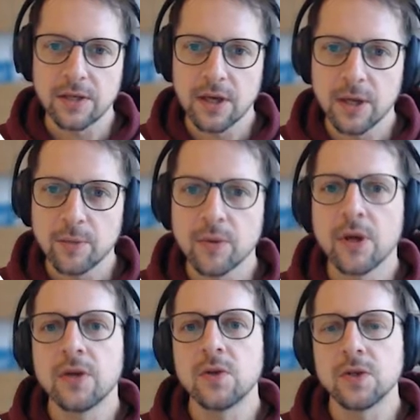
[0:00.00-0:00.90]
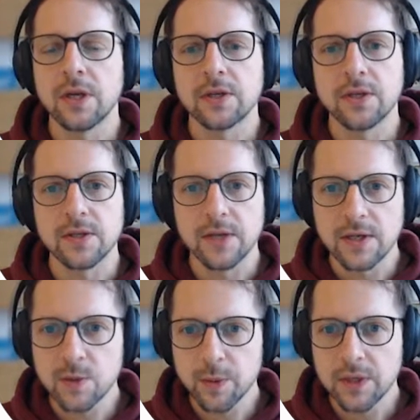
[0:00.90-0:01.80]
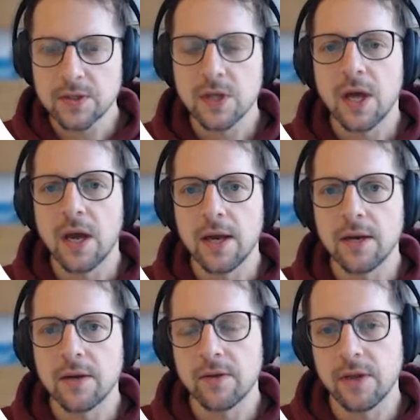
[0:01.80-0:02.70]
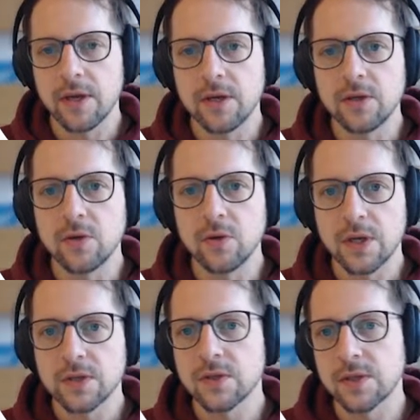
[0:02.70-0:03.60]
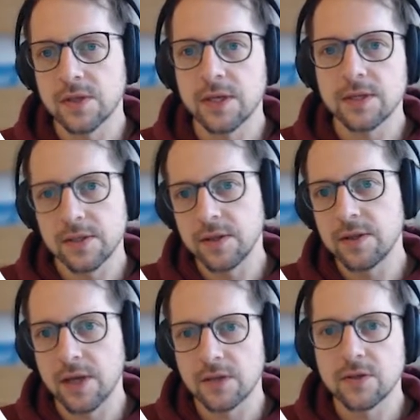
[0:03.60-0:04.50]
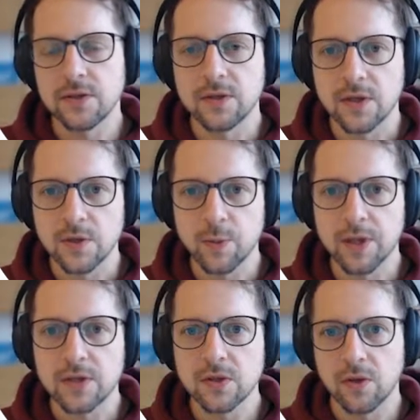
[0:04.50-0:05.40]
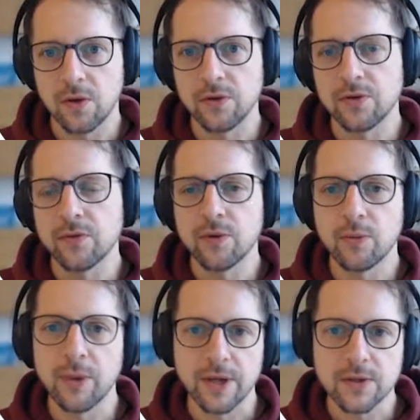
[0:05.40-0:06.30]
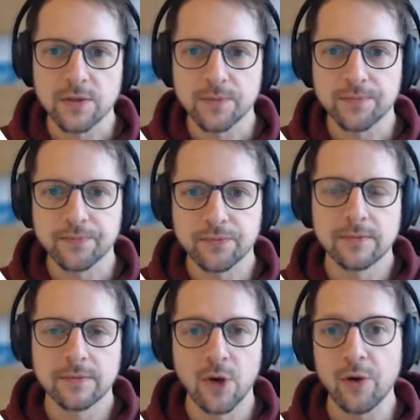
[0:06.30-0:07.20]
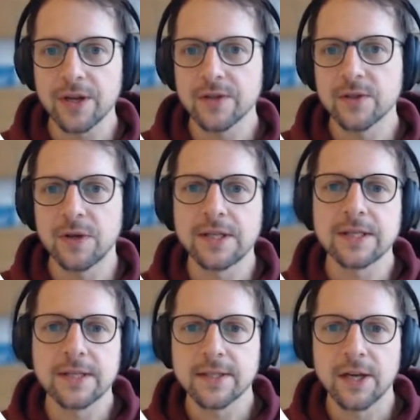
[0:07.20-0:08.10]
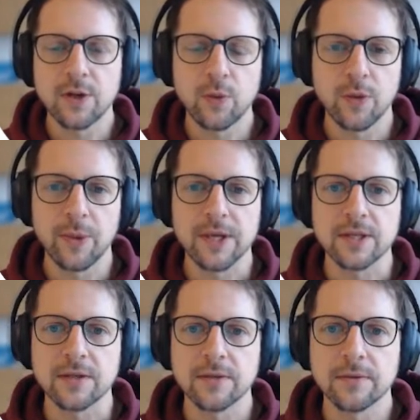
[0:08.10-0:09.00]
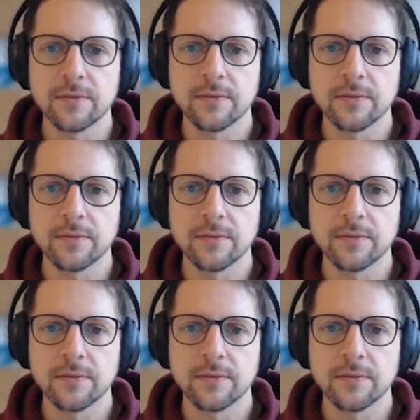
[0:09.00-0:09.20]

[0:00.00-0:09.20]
type, you select a design space, and then you nest the cells in that design space on different planes. All right, so let's get started with the basics.